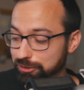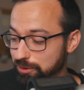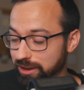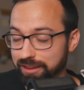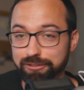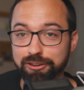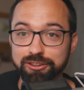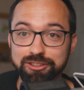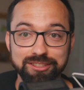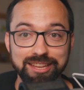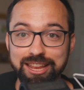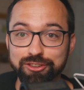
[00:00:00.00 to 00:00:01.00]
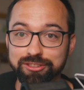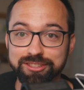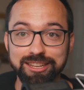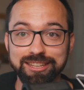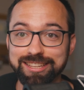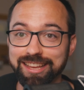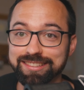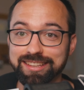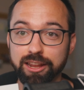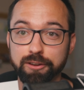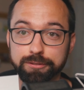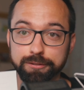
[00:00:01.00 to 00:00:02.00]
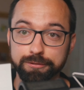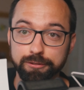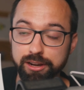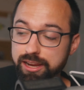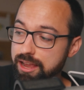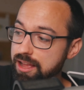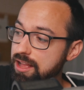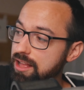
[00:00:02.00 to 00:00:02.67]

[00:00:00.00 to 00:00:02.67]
So if you're just interested in testing out for free,